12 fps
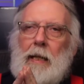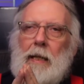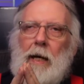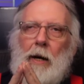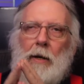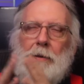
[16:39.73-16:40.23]

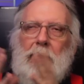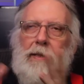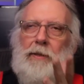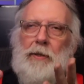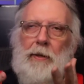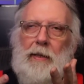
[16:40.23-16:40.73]
All
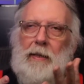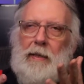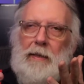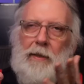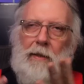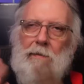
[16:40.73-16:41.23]
these
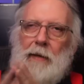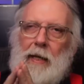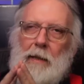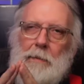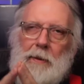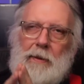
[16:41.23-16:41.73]
choices are
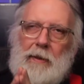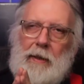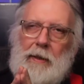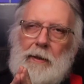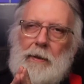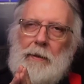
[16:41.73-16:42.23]
available to
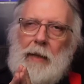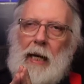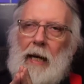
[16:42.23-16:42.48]
you,